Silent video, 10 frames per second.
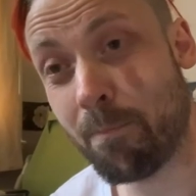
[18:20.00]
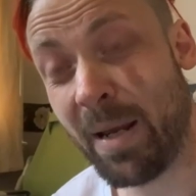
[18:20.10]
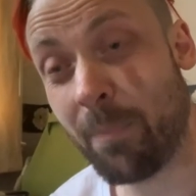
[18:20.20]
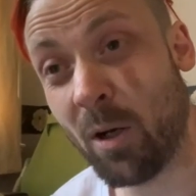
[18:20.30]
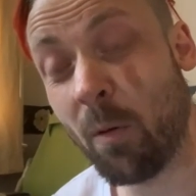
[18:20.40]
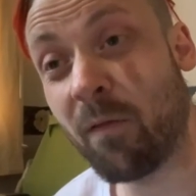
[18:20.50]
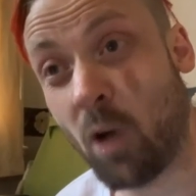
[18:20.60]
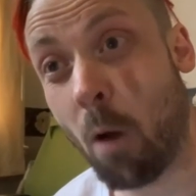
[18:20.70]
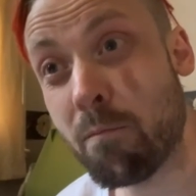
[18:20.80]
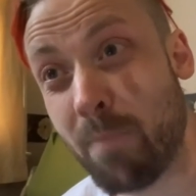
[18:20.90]
people who have
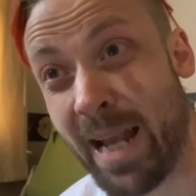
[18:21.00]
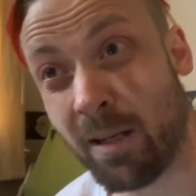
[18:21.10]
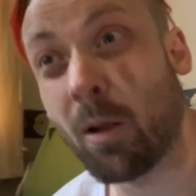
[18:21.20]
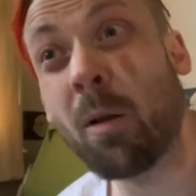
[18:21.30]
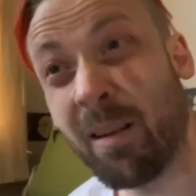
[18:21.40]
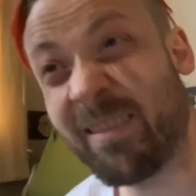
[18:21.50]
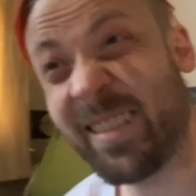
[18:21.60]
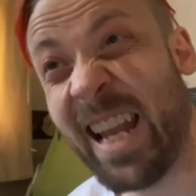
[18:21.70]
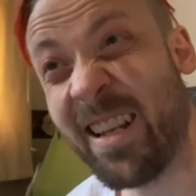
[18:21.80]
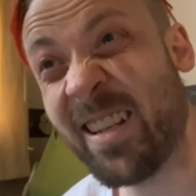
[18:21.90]
gone mental
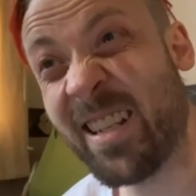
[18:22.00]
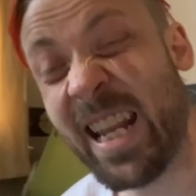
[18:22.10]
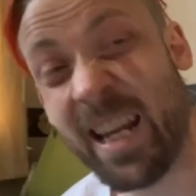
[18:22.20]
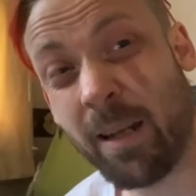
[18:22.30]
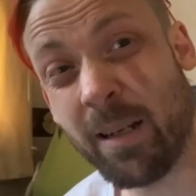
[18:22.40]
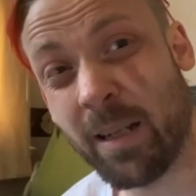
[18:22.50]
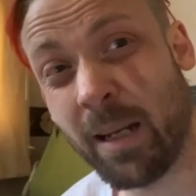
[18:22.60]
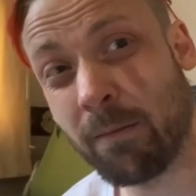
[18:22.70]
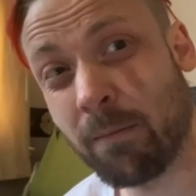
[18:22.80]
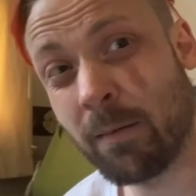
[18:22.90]
tend to think, isn't
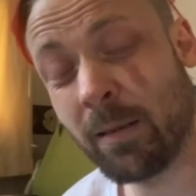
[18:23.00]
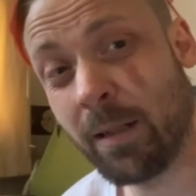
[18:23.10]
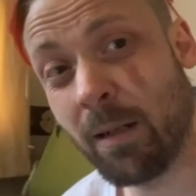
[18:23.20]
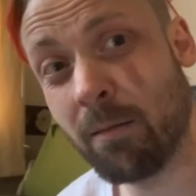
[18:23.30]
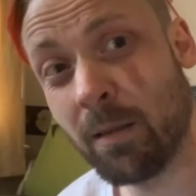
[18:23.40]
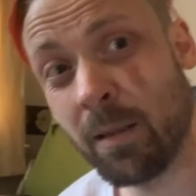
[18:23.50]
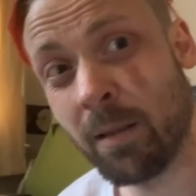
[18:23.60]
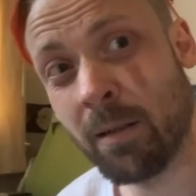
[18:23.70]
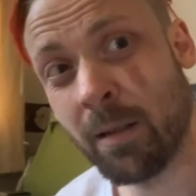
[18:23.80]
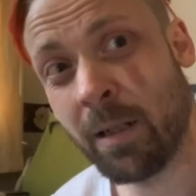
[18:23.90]
it? You know,
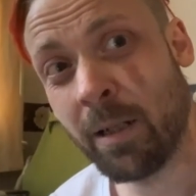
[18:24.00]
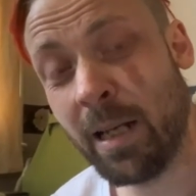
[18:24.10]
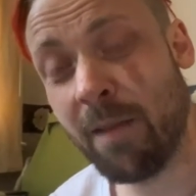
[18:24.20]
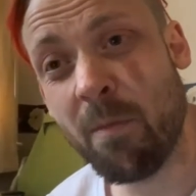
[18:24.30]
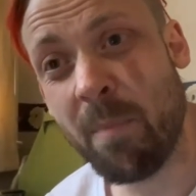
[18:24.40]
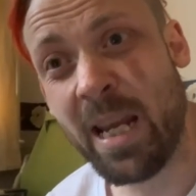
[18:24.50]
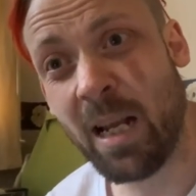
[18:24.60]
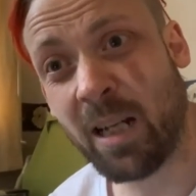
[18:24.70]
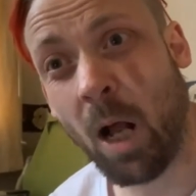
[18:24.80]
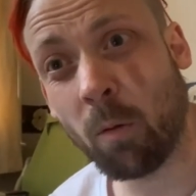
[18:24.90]
you never
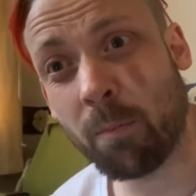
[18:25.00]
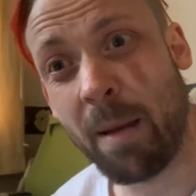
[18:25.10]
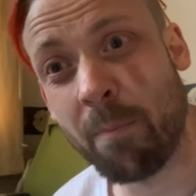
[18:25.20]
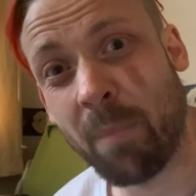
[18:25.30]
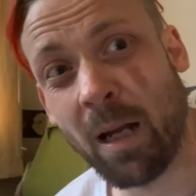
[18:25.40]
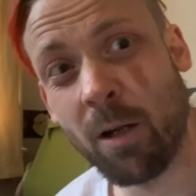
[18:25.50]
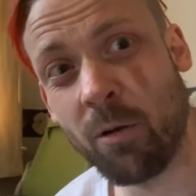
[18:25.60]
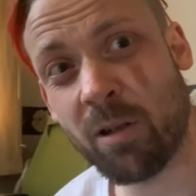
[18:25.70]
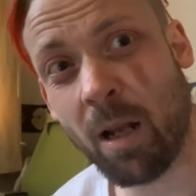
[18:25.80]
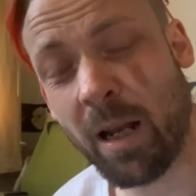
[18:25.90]
meet a cult member
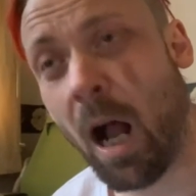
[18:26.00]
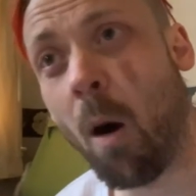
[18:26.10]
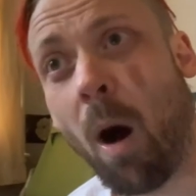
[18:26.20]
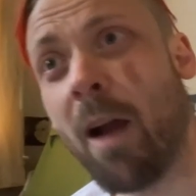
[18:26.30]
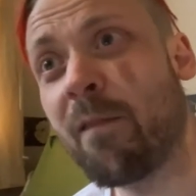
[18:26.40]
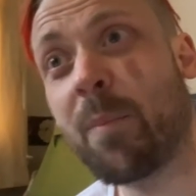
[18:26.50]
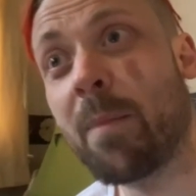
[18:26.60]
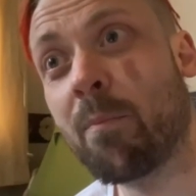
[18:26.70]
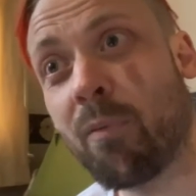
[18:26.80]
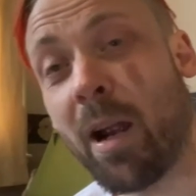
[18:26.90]
who's like, "Oh, I've
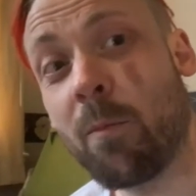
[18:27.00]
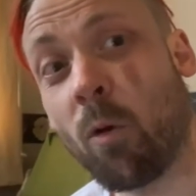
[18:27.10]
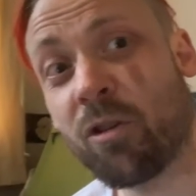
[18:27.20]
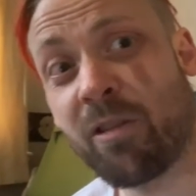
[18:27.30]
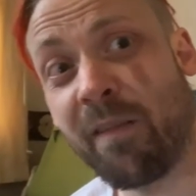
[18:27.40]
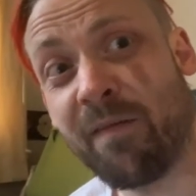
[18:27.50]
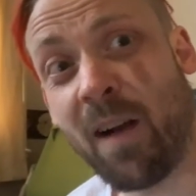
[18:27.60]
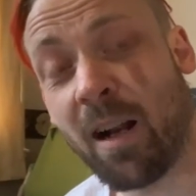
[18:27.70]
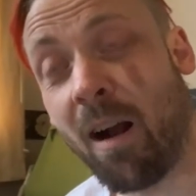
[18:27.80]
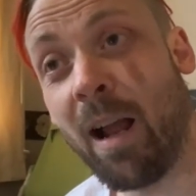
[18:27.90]
been brainwashed to
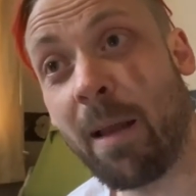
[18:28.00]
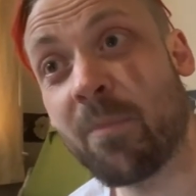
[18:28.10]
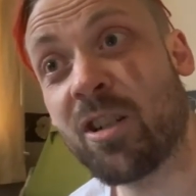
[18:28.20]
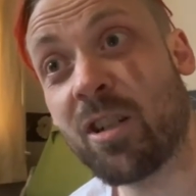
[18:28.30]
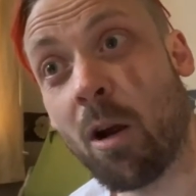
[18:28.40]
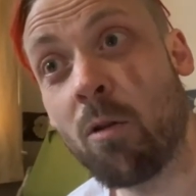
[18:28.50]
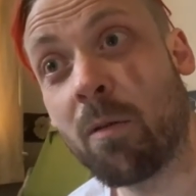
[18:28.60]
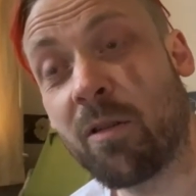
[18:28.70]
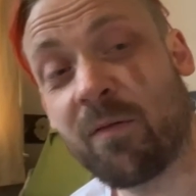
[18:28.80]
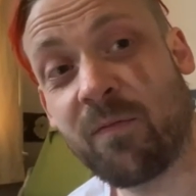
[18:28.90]
fuck. I am
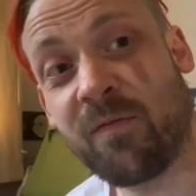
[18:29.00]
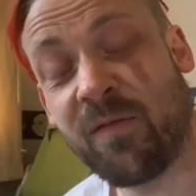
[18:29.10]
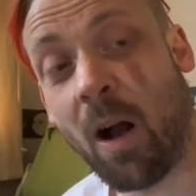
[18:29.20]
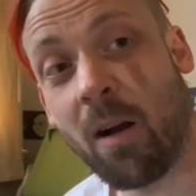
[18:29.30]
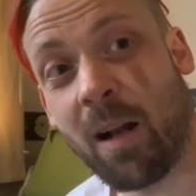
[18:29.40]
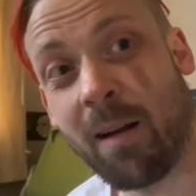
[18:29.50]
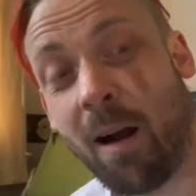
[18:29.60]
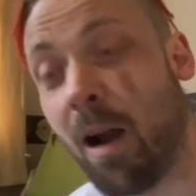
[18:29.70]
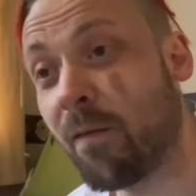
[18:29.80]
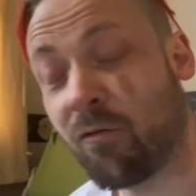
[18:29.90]
so far.
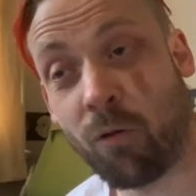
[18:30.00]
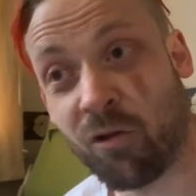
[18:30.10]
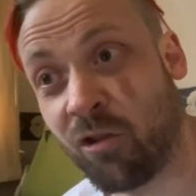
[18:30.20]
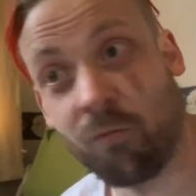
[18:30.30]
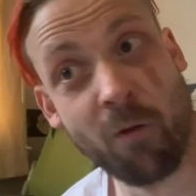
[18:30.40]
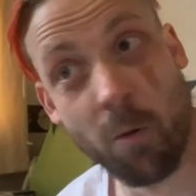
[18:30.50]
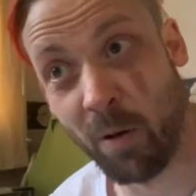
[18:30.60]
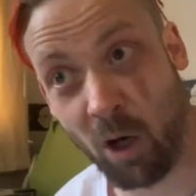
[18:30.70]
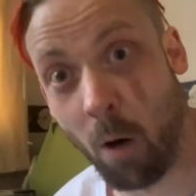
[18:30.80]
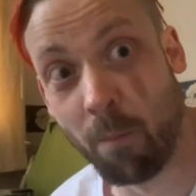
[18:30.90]
I, I have crossed the
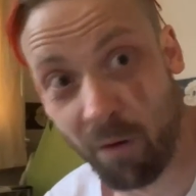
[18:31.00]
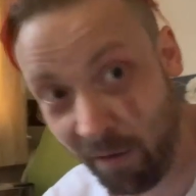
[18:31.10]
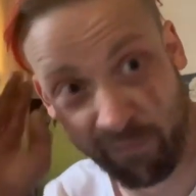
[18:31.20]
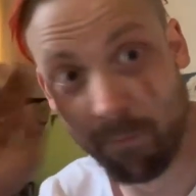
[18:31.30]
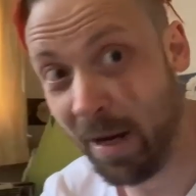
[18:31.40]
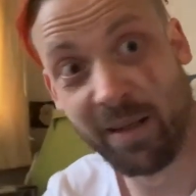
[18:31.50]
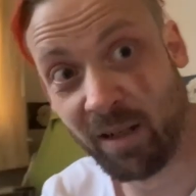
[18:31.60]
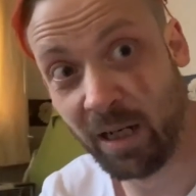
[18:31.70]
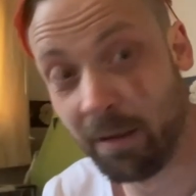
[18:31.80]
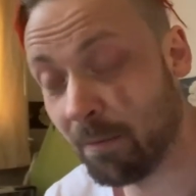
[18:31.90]
Rubicon, bruv.
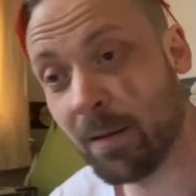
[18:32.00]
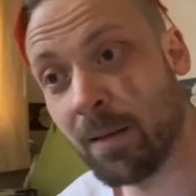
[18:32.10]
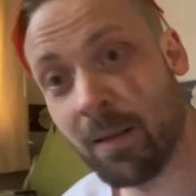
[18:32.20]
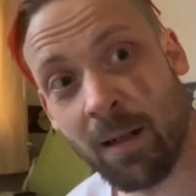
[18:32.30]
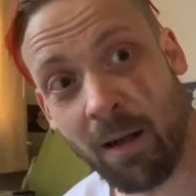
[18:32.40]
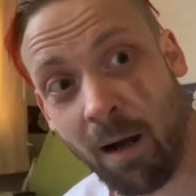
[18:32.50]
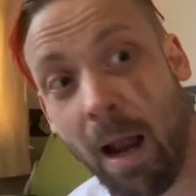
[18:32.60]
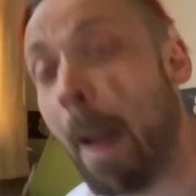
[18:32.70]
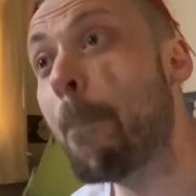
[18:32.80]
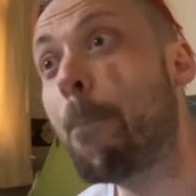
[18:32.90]
Mentally,
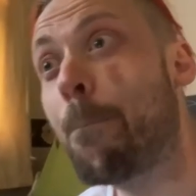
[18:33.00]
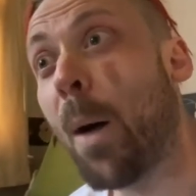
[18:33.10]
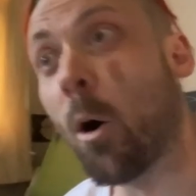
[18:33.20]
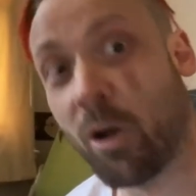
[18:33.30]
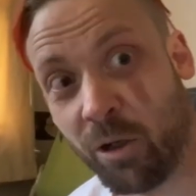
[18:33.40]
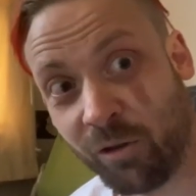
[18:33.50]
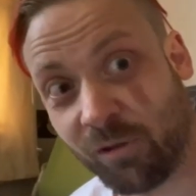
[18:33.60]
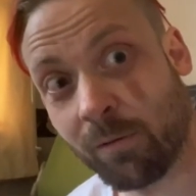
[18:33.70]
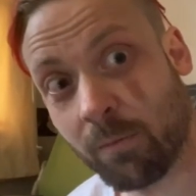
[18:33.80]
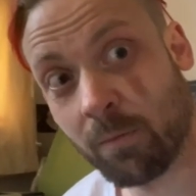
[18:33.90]
I am bonkers,